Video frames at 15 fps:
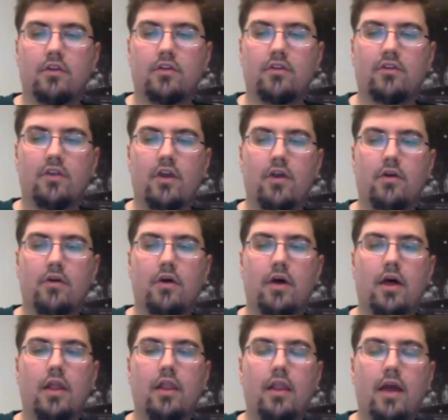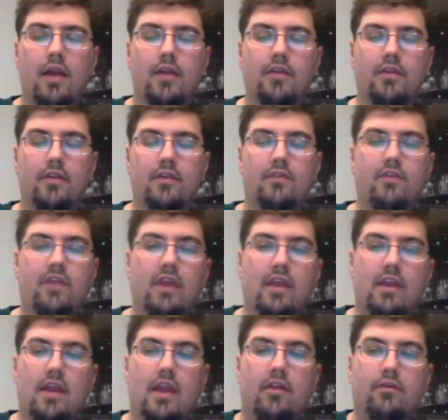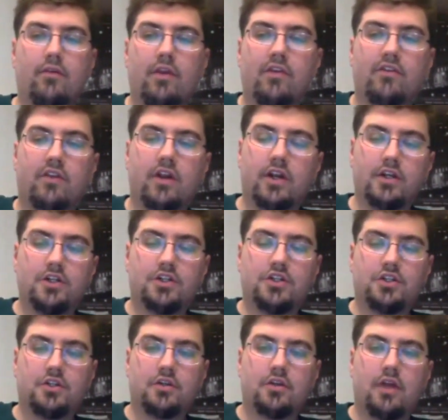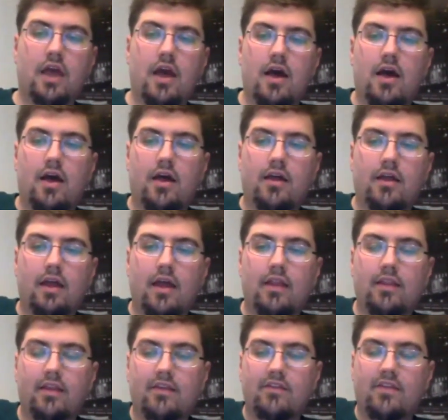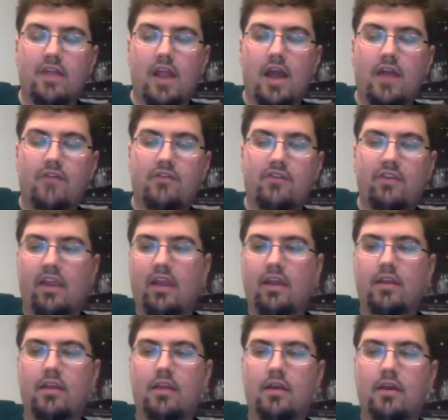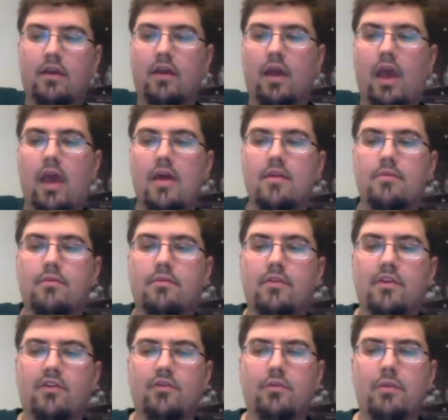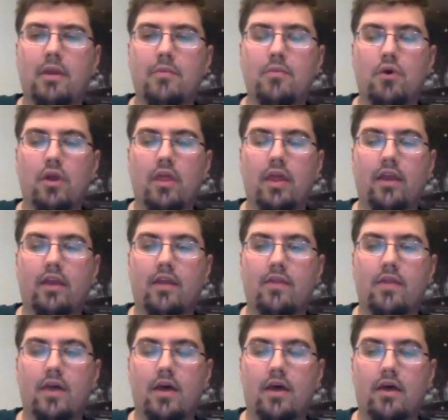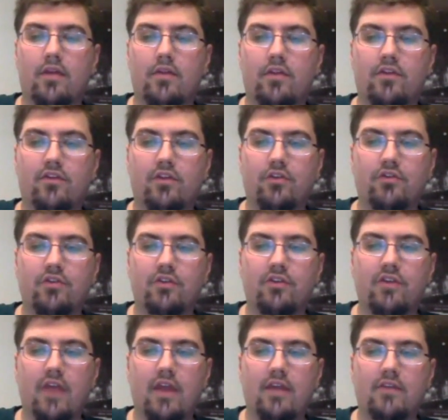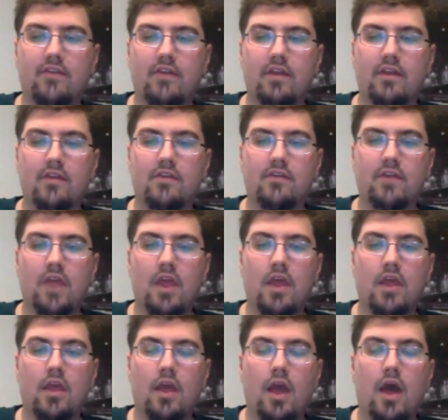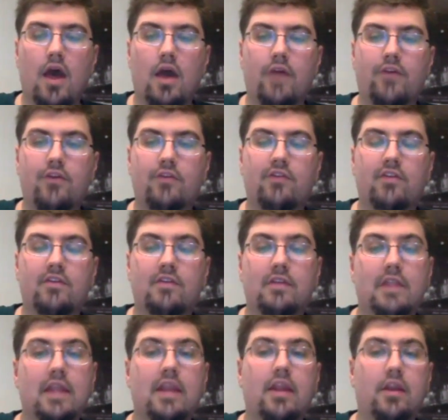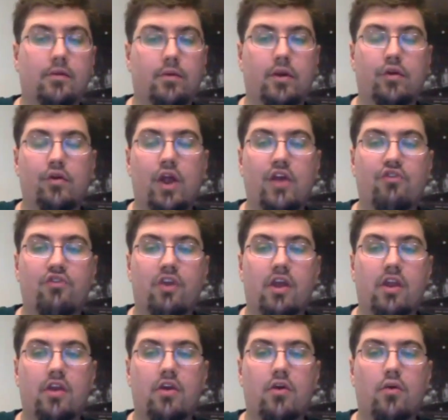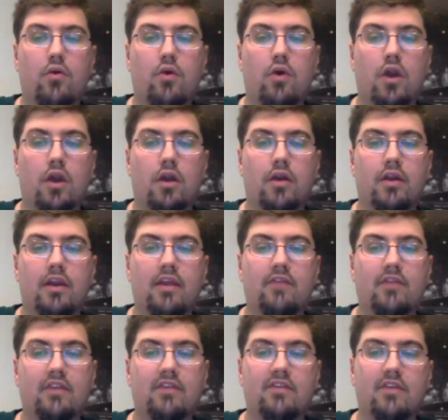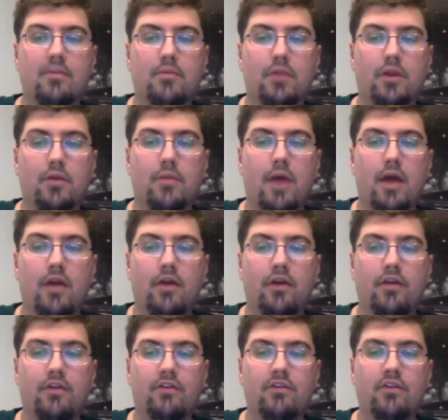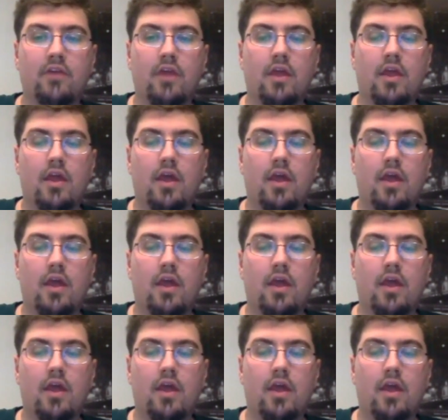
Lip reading: So a lot of the DNA research, at least that I've seen, and this would be more like in the social sciences, uses linear regression or even simpler models